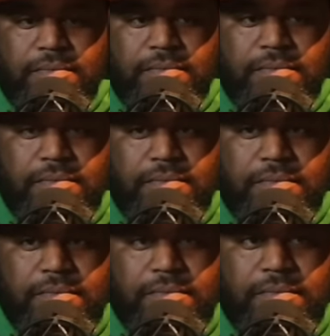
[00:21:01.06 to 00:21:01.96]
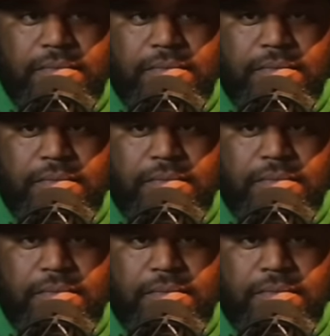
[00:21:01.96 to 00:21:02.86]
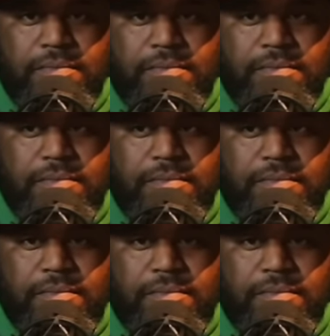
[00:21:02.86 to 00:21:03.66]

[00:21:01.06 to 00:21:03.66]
The person shown says nothing.